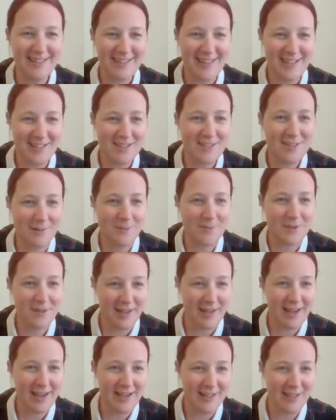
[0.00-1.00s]
This is something
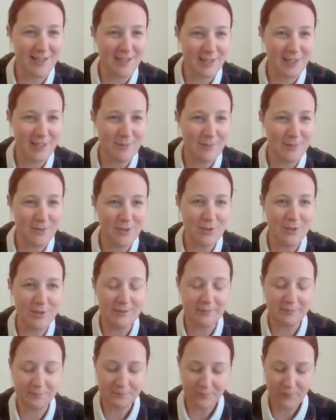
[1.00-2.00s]
that I could keep
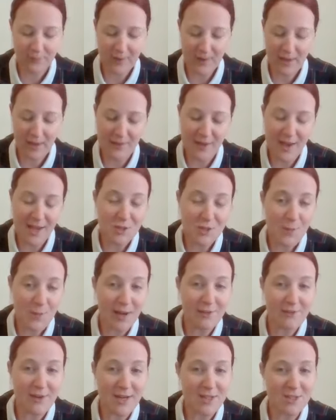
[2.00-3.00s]
doing. And that's why
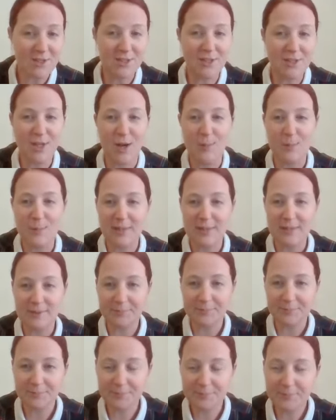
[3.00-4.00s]
I registered the company.